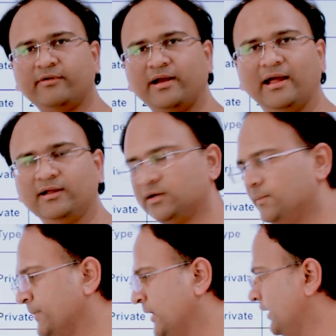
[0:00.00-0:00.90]
rank.
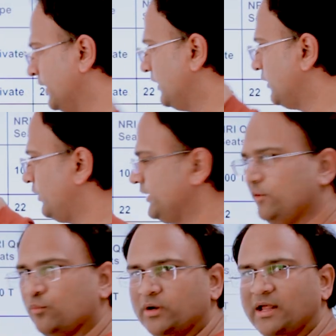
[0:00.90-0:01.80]
What,
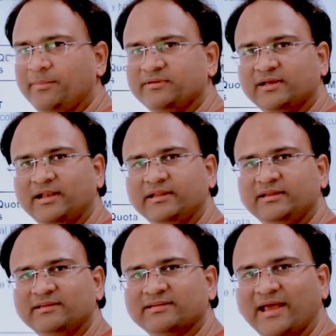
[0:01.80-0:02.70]
is, what are basically these